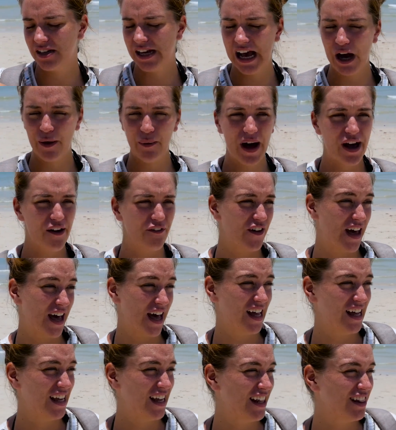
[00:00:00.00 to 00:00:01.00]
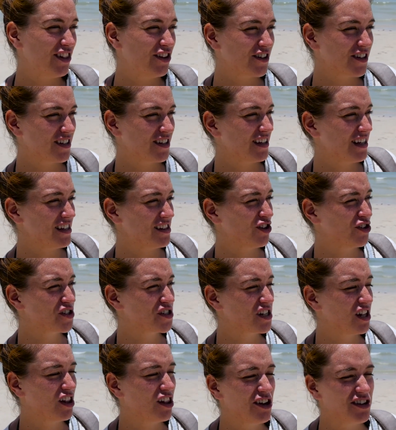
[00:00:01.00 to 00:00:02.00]
However, it
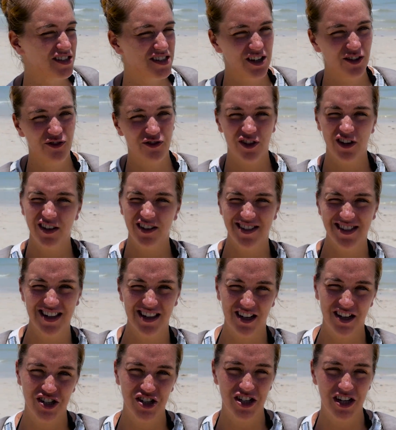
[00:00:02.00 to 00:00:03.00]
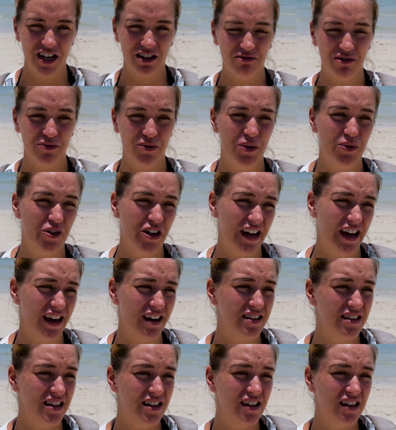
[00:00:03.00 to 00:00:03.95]
looks a lot different to last year when we were here.